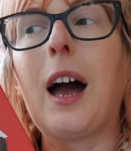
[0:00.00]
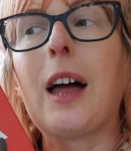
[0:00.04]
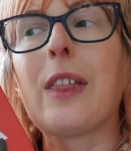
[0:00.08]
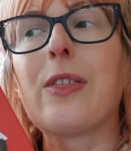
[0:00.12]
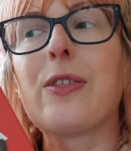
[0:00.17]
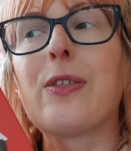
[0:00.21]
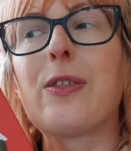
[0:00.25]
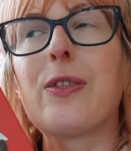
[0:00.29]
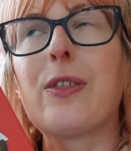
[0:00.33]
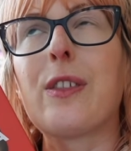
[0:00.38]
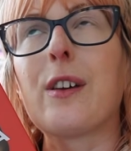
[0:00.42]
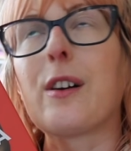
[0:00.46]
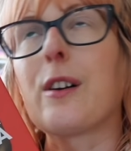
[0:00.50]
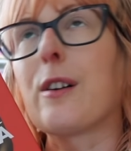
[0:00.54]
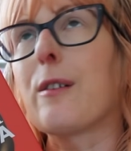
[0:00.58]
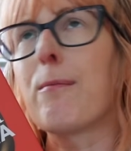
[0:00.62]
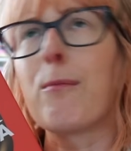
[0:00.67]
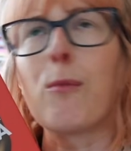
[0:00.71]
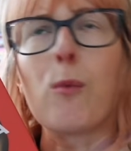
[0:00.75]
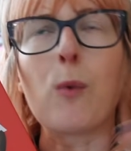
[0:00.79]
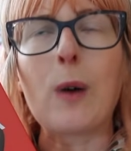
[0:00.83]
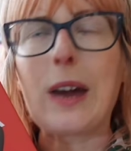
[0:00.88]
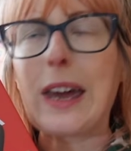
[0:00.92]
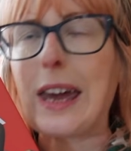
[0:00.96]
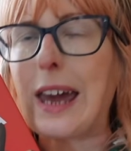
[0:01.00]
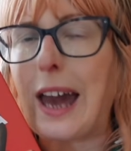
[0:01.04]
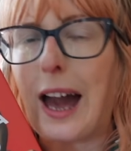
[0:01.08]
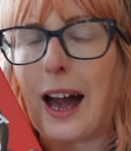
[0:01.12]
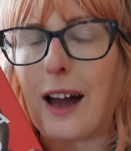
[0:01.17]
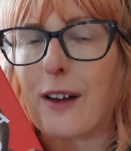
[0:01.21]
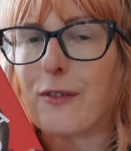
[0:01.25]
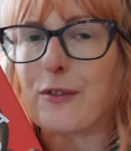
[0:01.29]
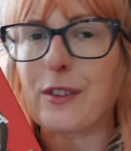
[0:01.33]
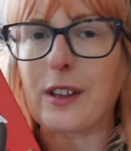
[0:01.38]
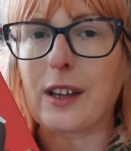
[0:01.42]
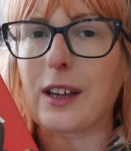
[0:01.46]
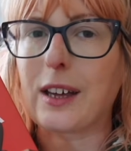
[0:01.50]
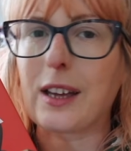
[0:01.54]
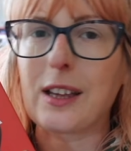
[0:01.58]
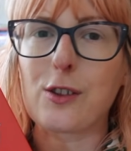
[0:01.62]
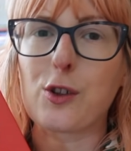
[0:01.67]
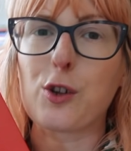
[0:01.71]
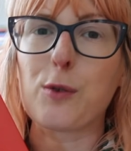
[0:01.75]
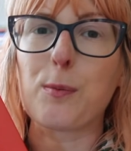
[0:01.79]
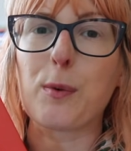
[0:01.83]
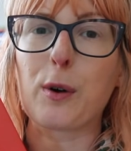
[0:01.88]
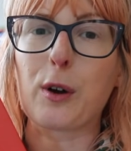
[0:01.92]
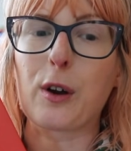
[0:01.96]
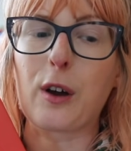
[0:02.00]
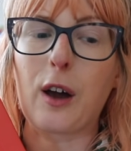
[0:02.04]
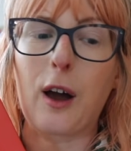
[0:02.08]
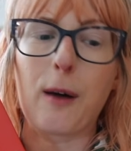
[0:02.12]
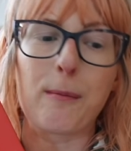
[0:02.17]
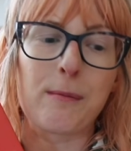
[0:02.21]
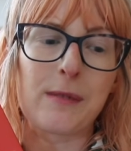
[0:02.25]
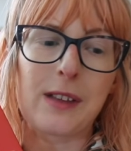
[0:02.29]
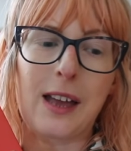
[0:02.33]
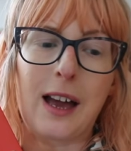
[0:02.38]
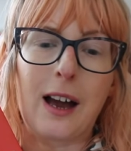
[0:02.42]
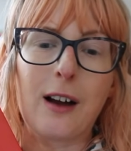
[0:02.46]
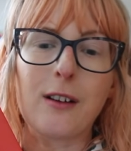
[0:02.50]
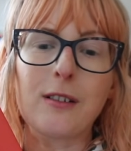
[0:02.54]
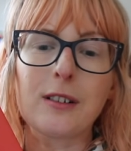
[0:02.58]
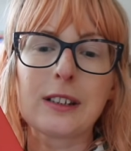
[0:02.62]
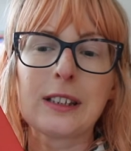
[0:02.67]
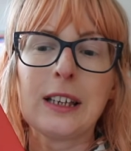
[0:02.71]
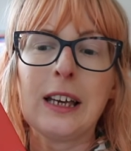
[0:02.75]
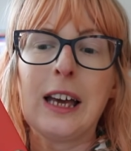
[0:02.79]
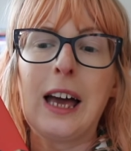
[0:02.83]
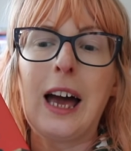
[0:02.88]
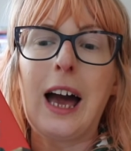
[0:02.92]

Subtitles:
the week after his new book comes out,